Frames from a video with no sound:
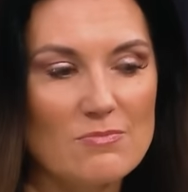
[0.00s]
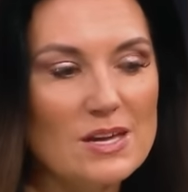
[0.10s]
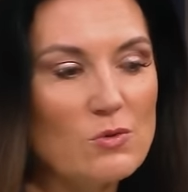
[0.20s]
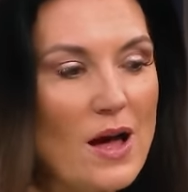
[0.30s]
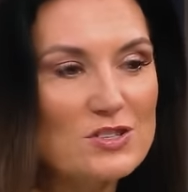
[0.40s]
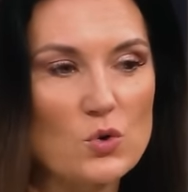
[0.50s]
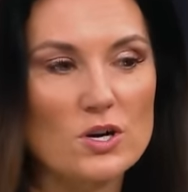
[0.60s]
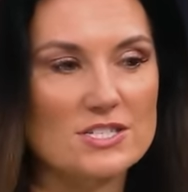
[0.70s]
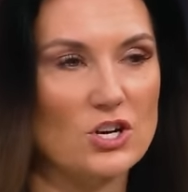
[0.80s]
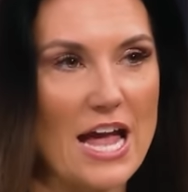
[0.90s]
Meanwhile,
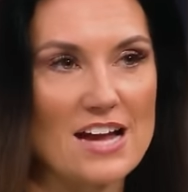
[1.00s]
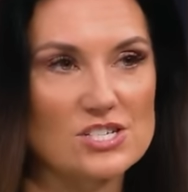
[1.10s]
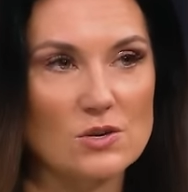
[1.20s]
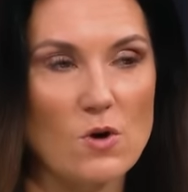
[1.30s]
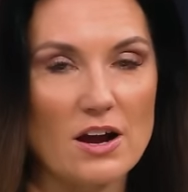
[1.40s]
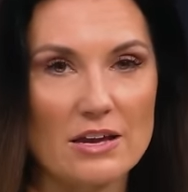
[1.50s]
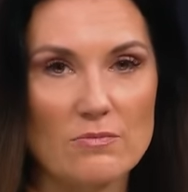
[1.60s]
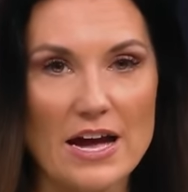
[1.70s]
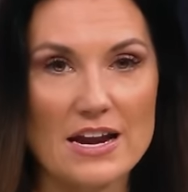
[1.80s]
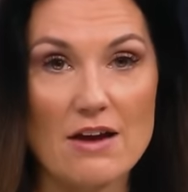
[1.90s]
tourists are casually walking
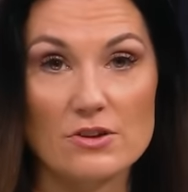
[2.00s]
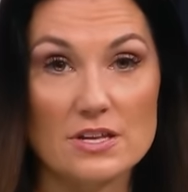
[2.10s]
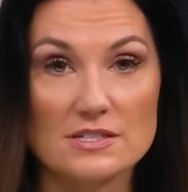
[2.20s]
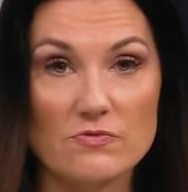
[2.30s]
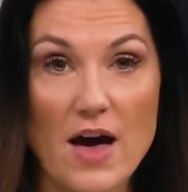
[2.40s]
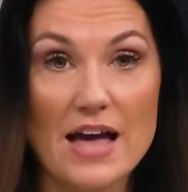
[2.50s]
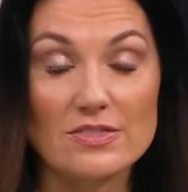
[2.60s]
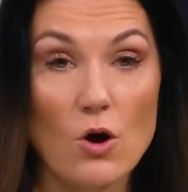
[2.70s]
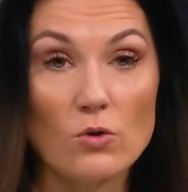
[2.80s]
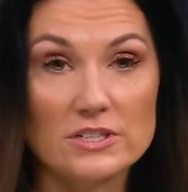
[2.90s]
by and everything's
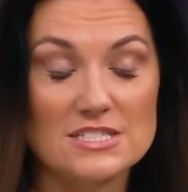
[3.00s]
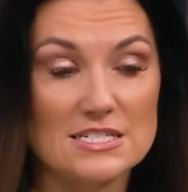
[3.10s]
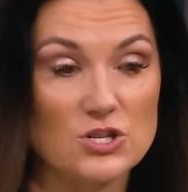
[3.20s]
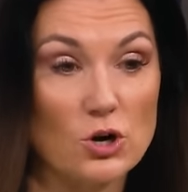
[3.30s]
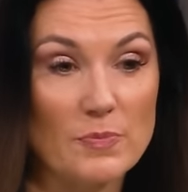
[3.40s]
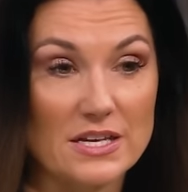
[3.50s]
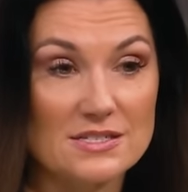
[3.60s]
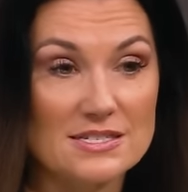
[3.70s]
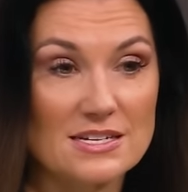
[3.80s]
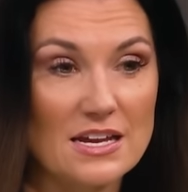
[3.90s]
fine. The only
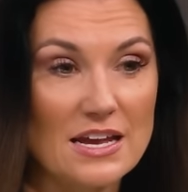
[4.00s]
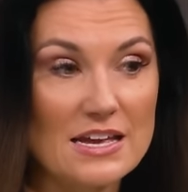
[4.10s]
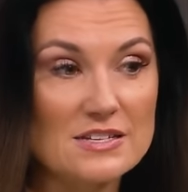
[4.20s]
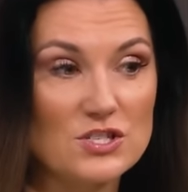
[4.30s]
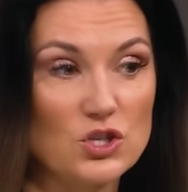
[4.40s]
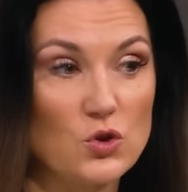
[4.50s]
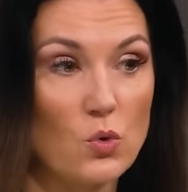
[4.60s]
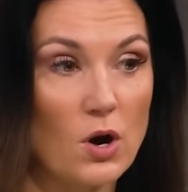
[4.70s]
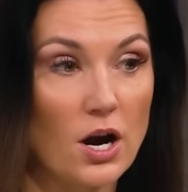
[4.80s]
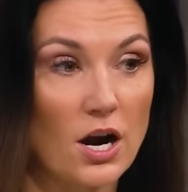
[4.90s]
disturbance is
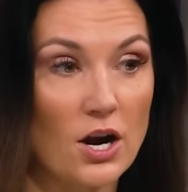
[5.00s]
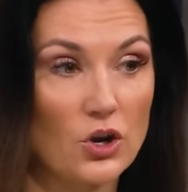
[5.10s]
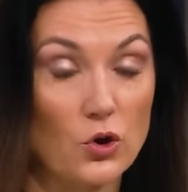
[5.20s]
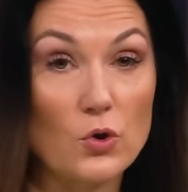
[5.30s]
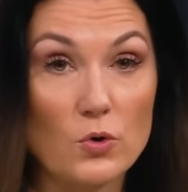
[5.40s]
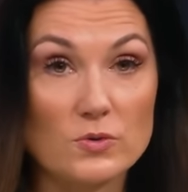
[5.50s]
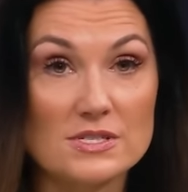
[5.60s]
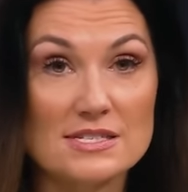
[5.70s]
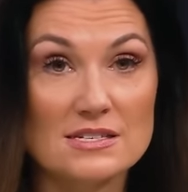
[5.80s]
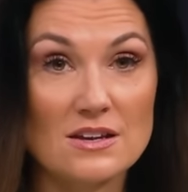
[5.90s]
your
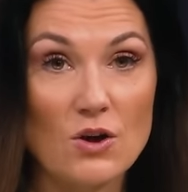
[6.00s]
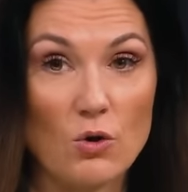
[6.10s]
goons